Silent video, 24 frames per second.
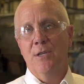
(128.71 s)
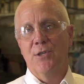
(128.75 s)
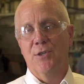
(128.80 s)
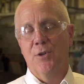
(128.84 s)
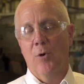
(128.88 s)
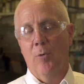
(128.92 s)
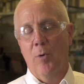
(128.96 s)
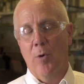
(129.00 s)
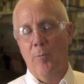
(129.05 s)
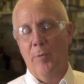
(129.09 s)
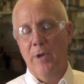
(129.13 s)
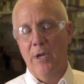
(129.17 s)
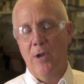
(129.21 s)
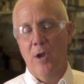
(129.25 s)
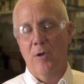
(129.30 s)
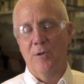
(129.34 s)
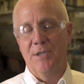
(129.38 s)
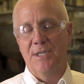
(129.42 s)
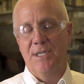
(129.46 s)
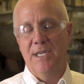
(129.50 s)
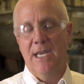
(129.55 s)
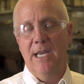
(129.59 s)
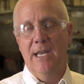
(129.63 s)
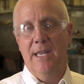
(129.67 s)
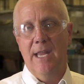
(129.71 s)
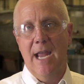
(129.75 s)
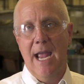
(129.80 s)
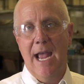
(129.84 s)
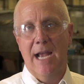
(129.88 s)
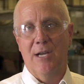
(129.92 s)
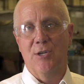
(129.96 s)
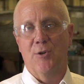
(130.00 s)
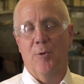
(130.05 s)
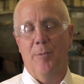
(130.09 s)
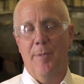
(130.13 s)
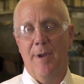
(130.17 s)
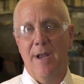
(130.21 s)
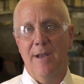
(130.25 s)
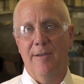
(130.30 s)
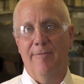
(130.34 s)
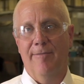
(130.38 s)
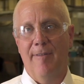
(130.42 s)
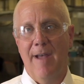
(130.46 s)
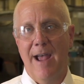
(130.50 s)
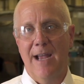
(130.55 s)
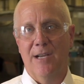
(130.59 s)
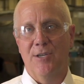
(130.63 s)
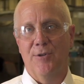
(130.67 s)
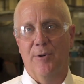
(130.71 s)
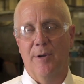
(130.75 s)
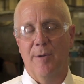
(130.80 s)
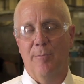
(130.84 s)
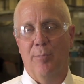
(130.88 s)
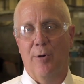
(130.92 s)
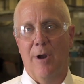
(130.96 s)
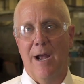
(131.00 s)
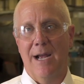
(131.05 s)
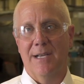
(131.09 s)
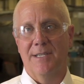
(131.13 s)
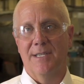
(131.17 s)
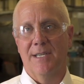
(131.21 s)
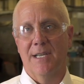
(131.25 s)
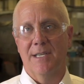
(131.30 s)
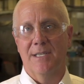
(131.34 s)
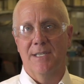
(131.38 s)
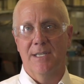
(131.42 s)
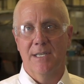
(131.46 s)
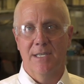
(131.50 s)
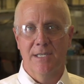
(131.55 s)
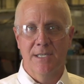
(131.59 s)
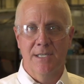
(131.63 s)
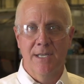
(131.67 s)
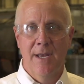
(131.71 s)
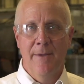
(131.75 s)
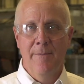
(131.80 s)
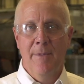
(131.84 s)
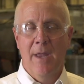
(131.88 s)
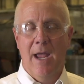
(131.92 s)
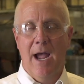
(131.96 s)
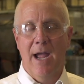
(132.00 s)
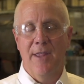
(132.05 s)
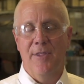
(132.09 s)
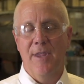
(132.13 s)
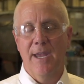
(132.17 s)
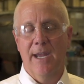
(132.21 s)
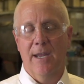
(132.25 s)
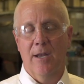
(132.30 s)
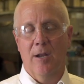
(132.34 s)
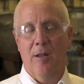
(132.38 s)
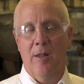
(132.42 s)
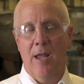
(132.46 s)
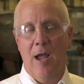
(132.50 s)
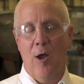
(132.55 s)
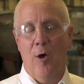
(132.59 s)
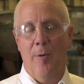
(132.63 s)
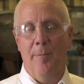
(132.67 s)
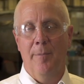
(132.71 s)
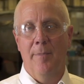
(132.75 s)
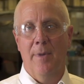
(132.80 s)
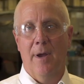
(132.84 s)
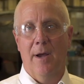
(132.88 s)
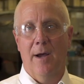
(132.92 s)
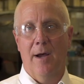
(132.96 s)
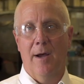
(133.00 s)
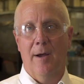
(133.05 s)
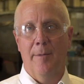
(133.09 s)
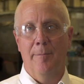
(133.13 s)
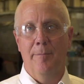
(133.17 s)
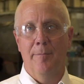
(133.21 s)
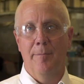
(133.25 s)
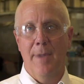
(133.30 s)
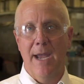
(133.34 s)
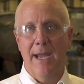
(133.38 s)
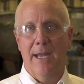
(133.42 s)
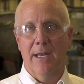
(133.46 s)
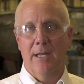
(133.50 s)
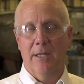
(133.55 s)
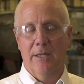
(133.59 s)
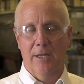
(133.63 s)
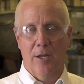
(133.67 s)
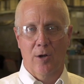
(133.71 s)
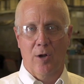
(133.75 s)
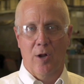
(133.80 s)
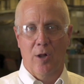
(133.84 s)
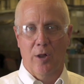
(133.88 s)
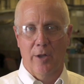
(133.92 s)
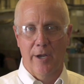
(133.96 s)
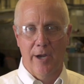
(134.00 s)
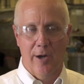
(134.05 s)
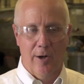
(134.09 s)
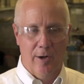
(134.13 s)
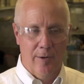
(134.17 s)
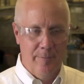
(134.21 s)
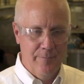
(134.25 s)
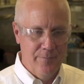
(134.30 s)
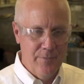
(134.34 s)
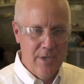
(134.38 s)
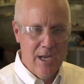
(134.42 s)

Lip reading: so when we go see the actual manufacturing processes, I think it'll help make it a little clearer.